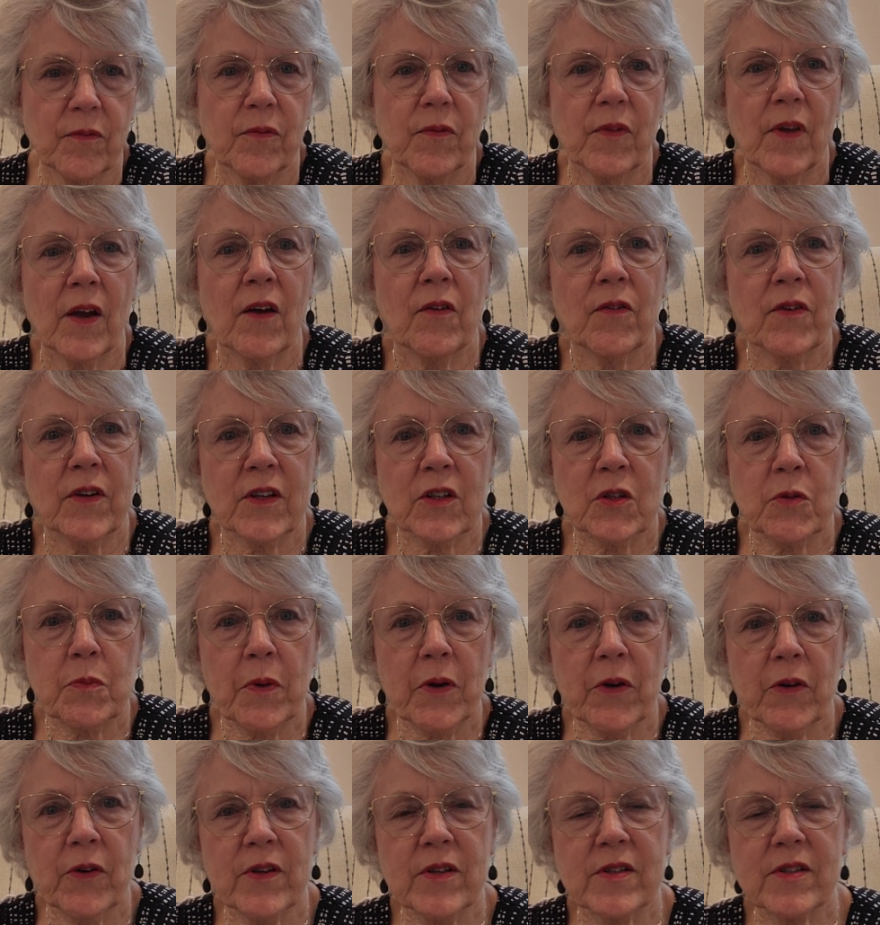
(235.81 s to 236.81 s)
have
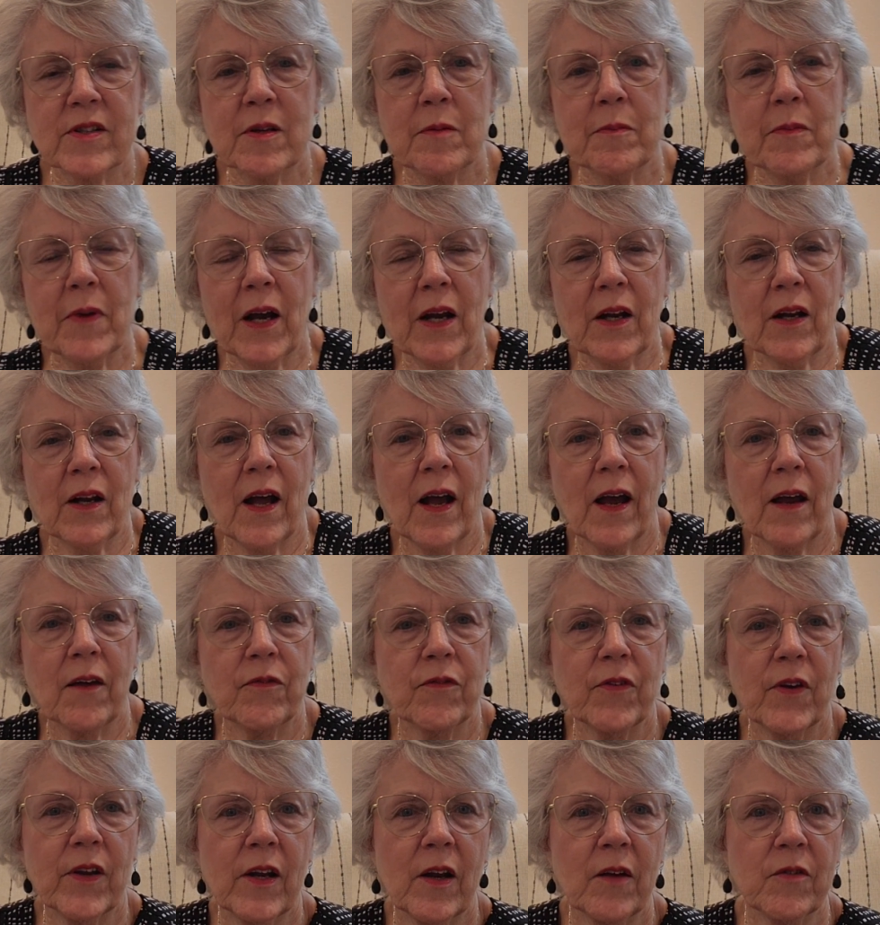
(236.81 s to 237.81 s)
experienced in my
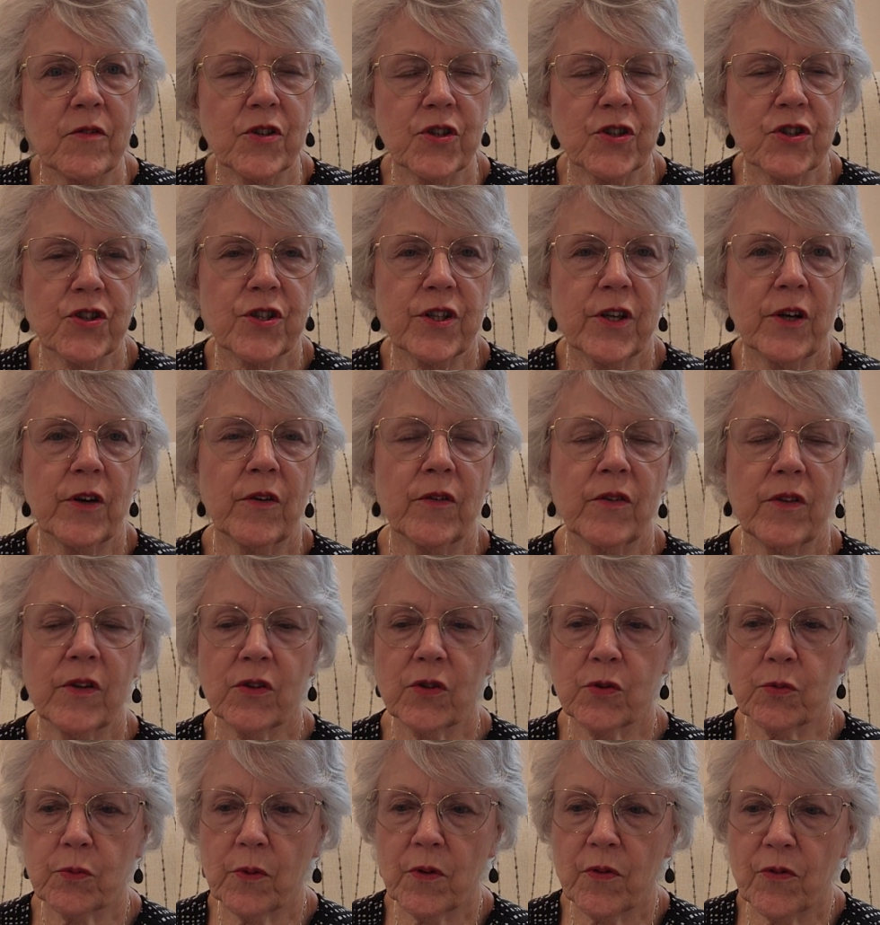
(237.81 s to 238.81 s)
life, and I'm just sharing
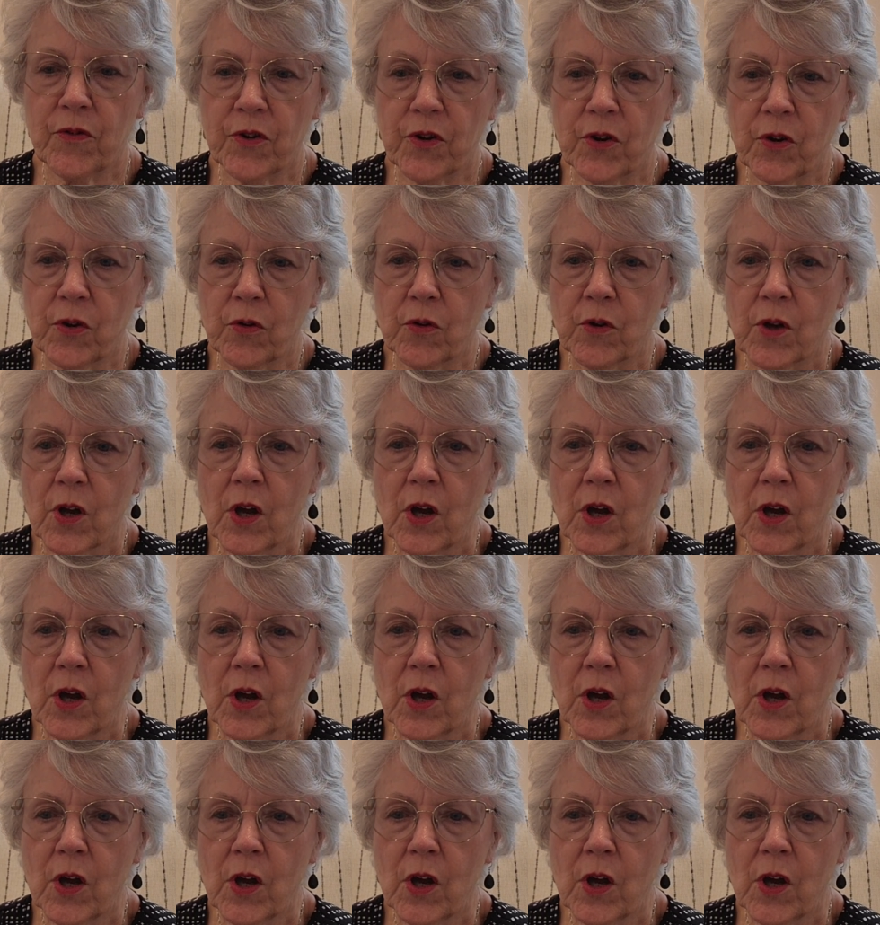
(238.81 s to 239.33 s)
this with you.